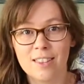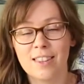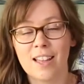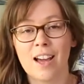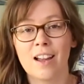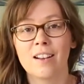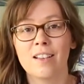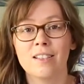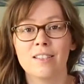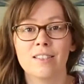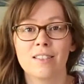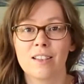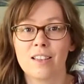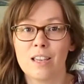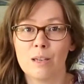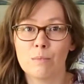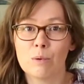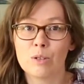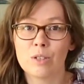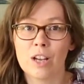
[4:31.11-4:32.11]
That is the
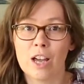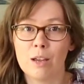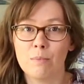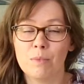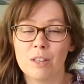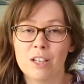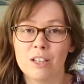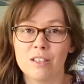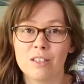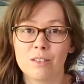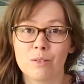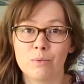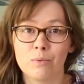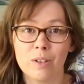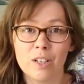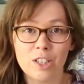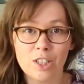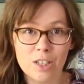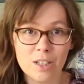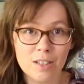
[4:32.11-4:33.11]
chemotype that is the
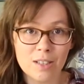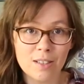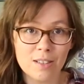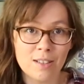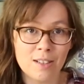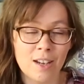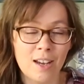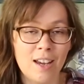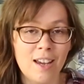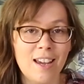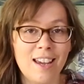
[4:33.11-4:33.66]
richest